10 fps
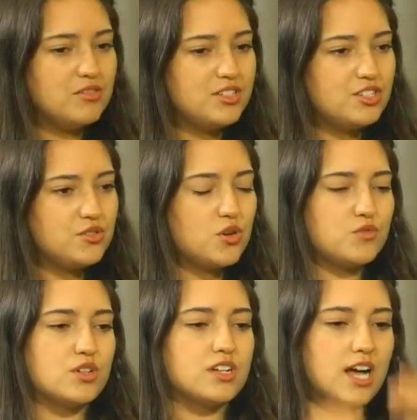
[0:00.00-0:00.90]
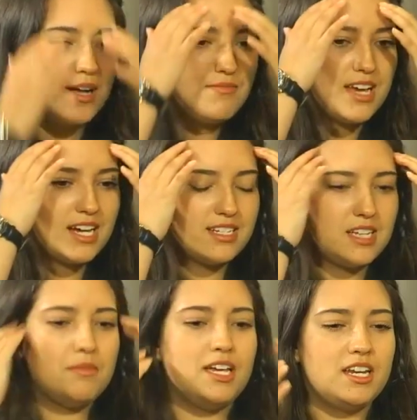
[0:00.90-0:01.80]
did you overcome that?
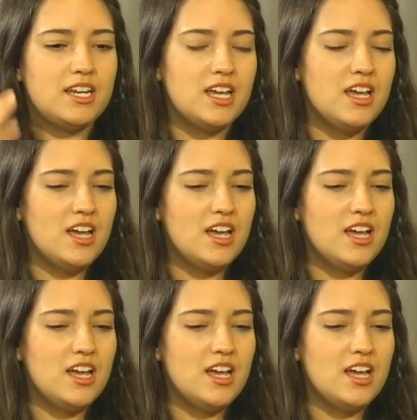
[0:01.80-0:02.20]
I mean,